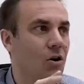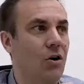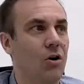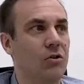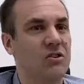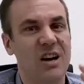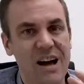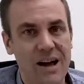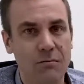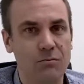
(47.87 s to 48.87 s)
or
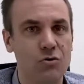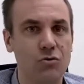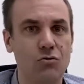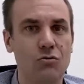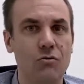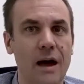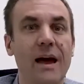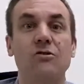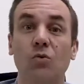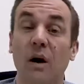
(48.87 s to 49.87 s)
time to
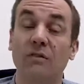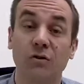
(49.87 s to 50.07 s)
age a wine